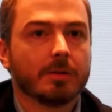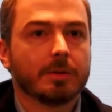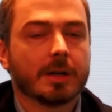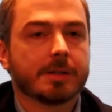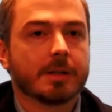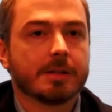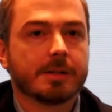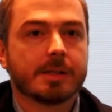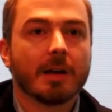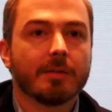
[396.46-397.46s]

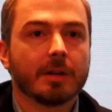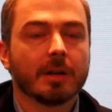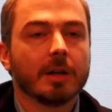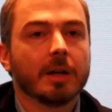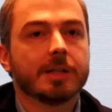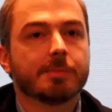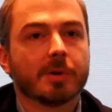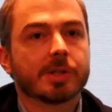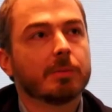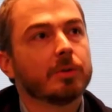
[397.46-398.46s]
2007, it's
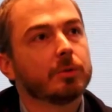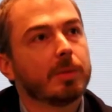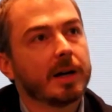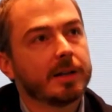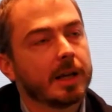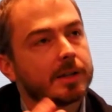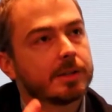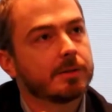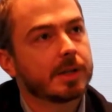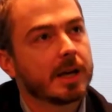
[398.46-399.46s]
possible to buy
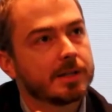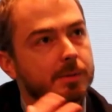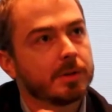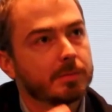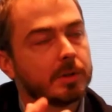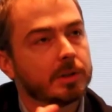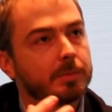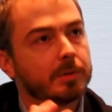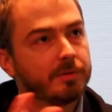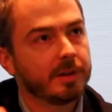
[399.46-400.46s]
dexterous hands with
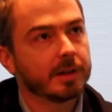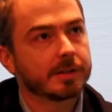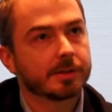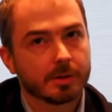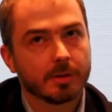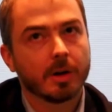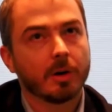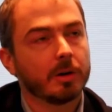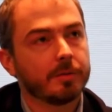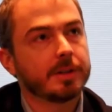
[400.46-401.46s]
multiple fingers. So
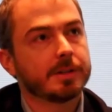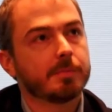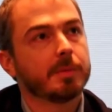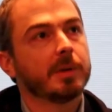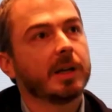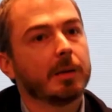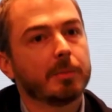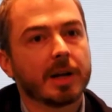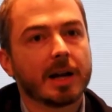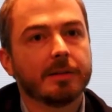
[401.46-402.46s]
all of this became
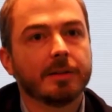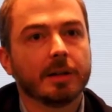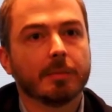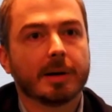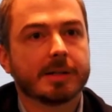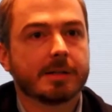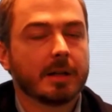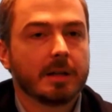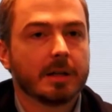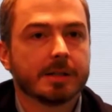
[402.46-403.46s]
reality in the past
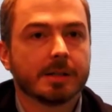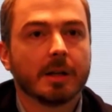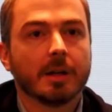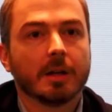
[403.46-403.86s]
10 years.